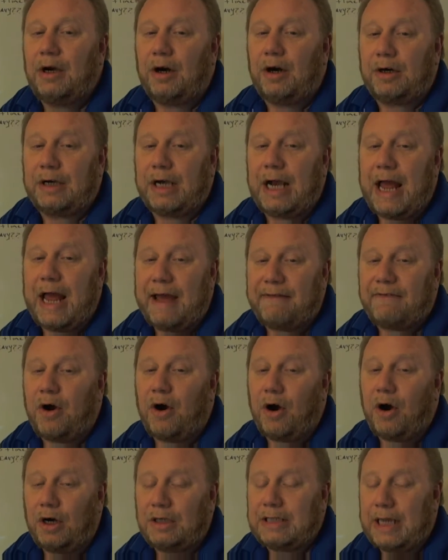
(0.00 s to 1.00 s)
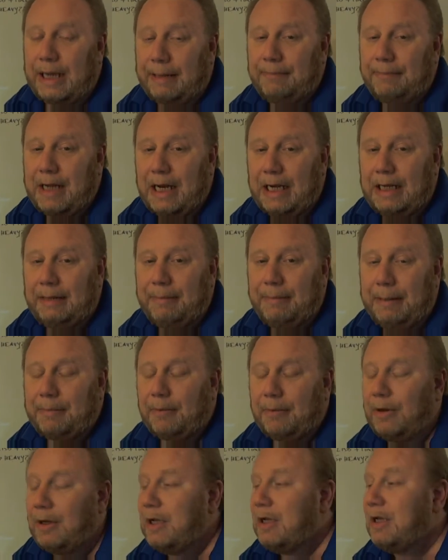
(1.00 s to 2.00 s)
are going to have a hard time cutting
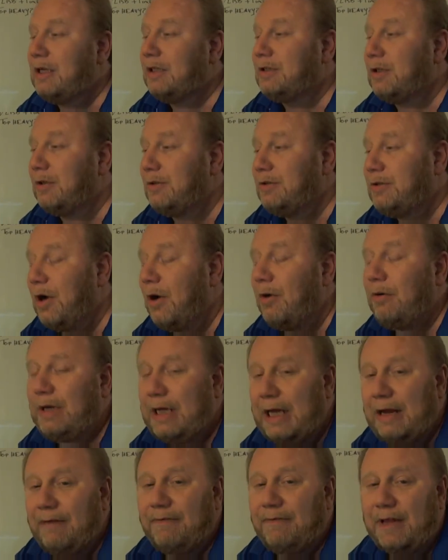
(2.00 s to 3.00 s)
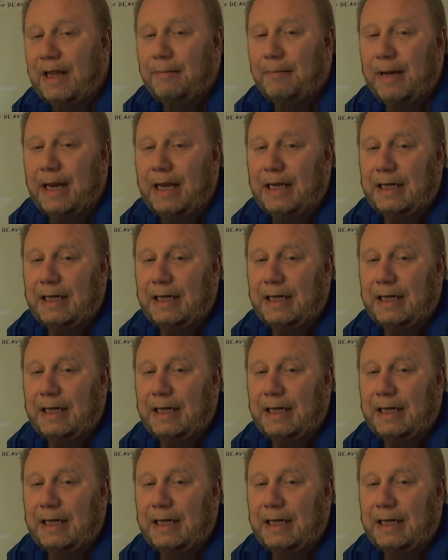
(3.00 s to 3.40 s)
people. So don't give them